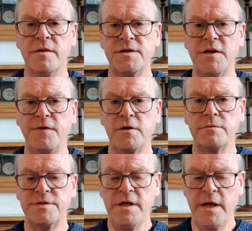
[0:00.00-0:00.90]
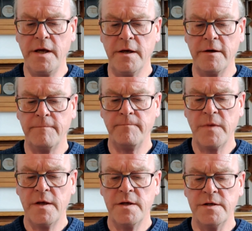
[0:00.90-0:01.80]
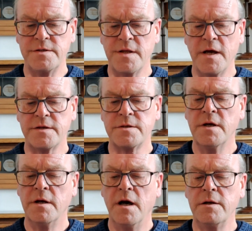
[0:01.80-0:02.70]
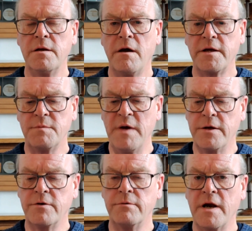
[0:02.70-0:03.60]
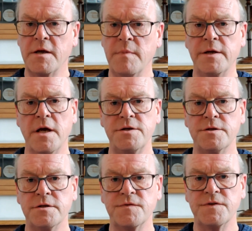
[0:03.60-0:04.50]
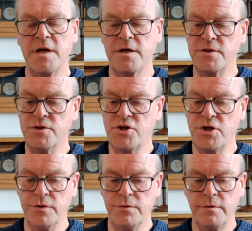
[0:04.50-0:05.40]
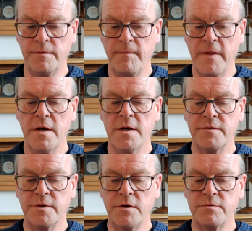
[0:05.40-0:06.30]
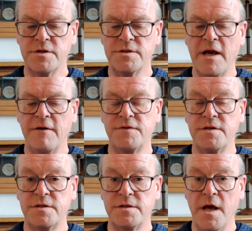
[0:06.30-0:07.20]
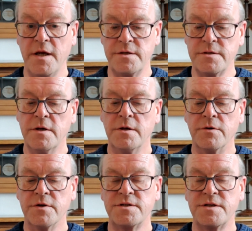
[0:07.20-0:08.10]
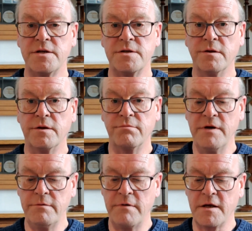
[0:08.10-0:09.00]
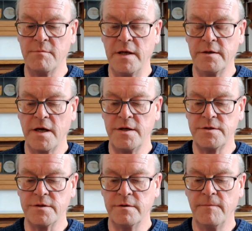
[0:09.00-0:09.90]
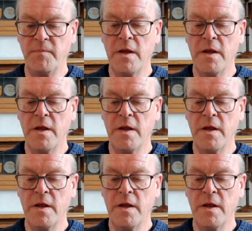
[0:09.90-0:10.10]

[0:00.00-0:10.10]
The difficulty here is that, unlike medical recommendations of Section 2, the doctors have to state on a Section 3 recommendation